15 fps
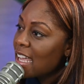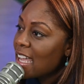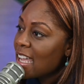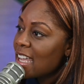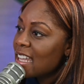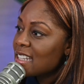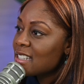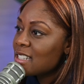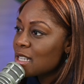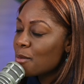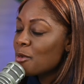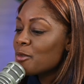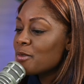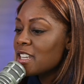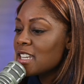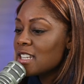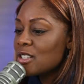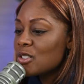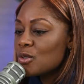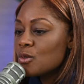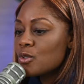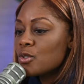and some of
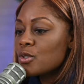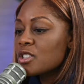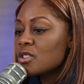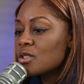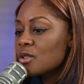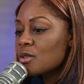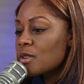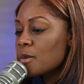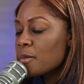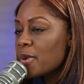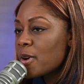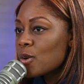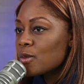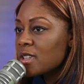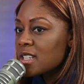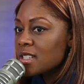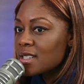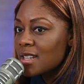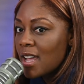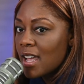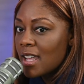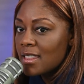these nutritional components
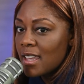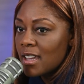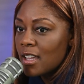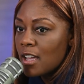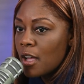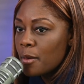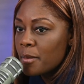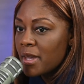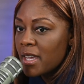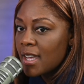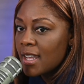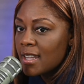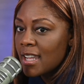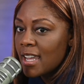that come in,